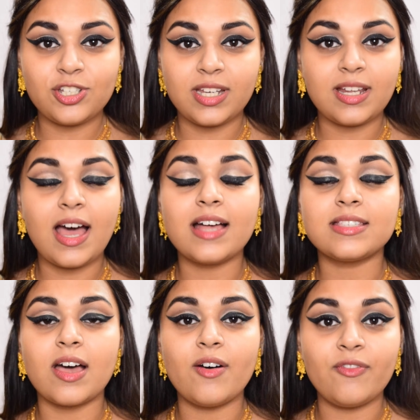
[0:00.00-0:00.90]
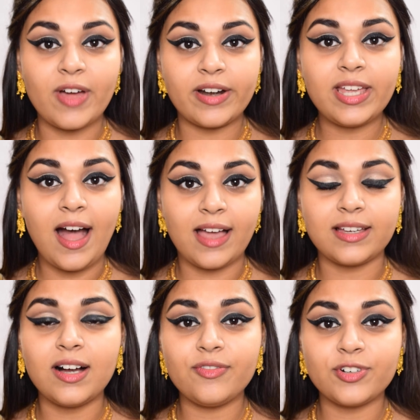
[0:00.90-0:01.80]
It has a very high
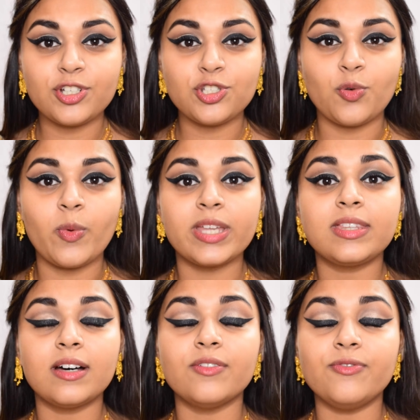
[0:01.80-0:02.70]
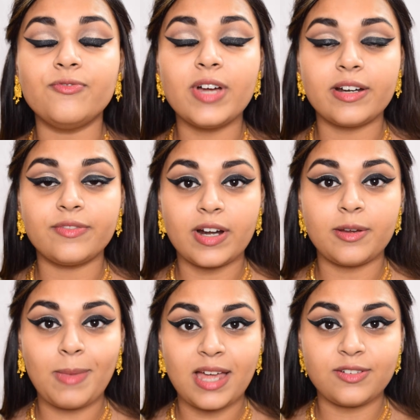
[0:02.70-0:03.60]
coverage with a very
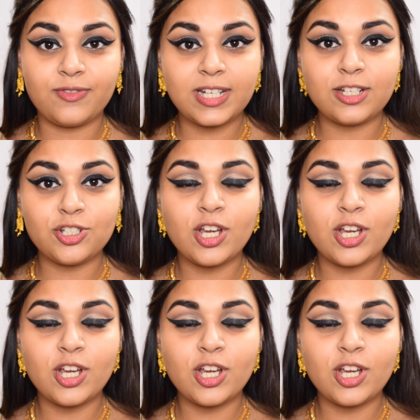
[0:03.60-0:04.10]
matte finish.